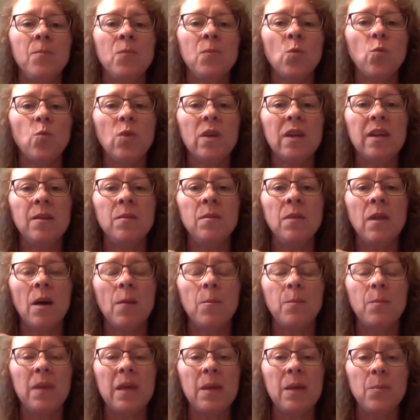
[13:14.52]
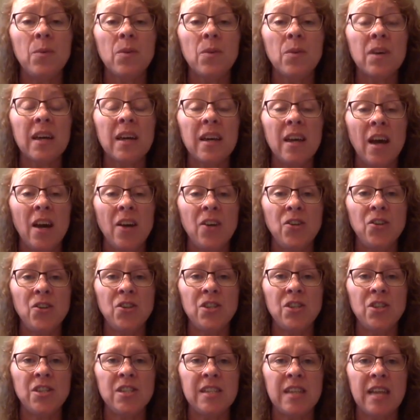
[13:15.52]
When people can
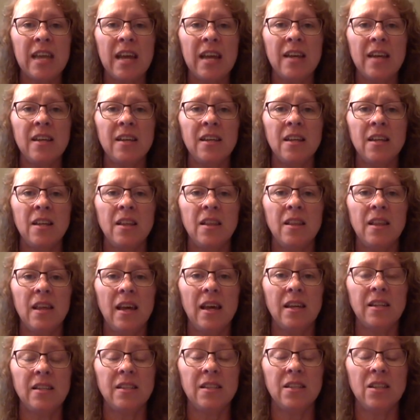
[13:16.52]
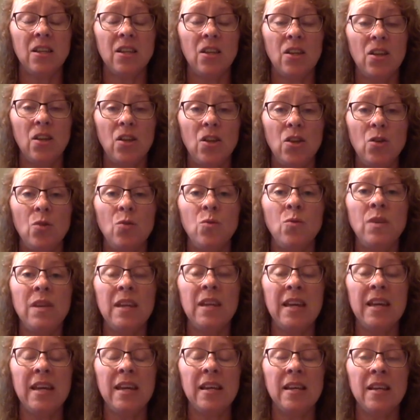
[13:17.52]
understand that you
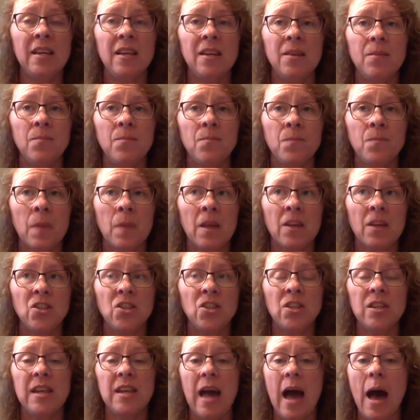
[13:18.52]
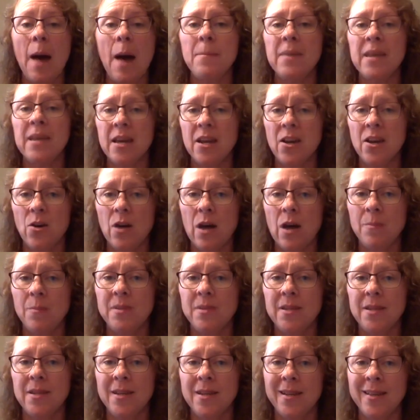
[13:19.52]
need to not be
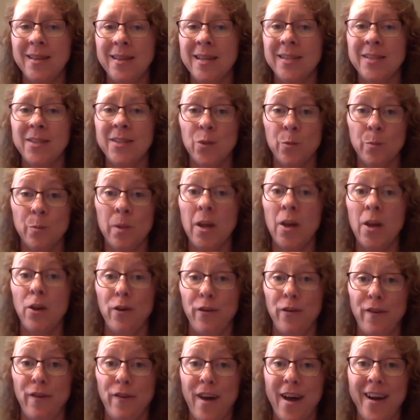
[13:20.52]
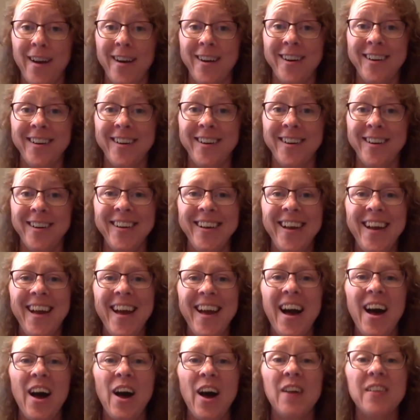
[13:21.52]
interrupted unless there's blood or fire,
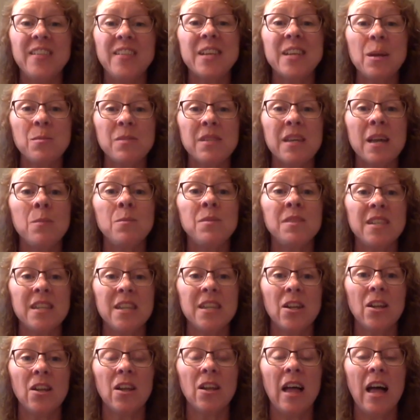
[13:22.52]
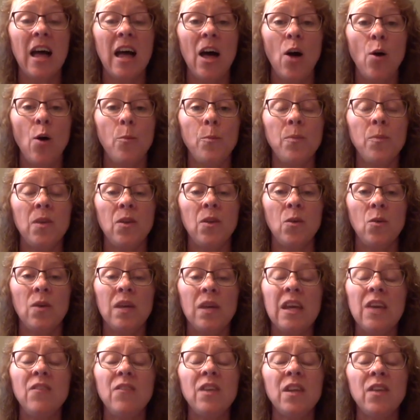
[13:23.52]
sometimes it'll help you,
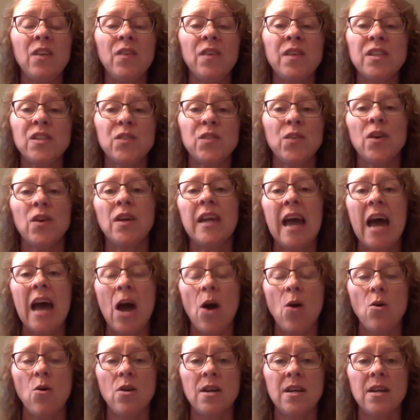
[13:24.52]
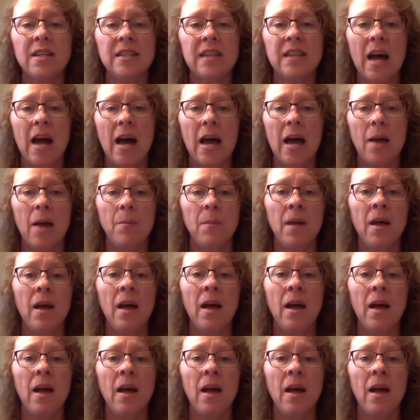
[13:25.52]
even if it's for an hour at a time.